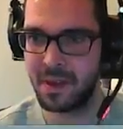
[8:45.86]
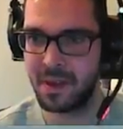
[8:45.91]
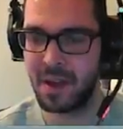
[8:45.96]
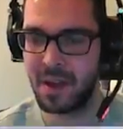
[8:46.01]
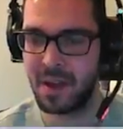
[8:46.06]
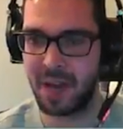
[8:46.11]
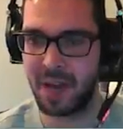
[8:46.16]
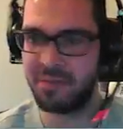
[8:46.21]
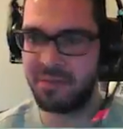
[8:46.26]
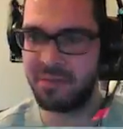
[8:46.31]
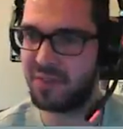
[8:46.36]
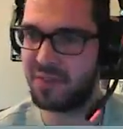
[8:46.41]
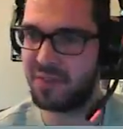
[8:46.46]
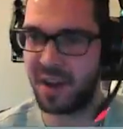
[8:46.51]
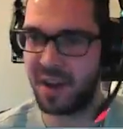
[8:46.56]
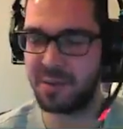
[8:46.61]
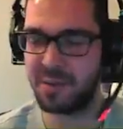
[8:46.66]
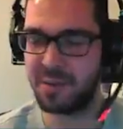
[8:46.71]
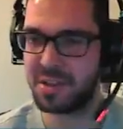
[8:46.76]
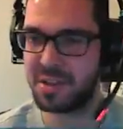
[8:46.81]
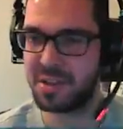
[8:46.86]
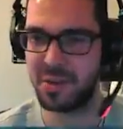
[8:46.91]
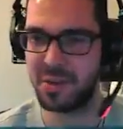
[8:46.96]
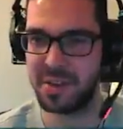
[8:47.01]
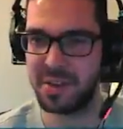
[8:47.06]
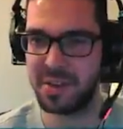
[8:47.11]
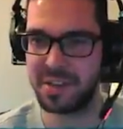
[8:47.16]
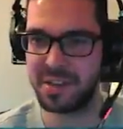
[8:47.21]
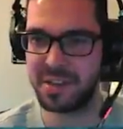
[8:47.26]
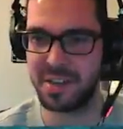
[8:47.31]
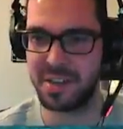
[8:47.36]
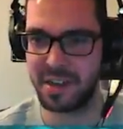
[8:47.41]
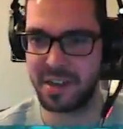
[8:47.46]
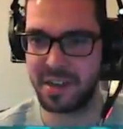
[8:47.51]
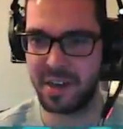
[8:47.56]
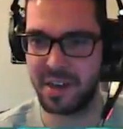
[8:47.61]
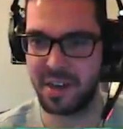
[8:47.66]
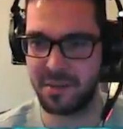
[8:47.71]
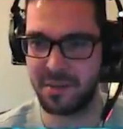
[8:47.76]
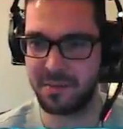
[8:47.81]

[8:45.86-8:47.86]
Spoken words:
I'm fine with slowing this thing down.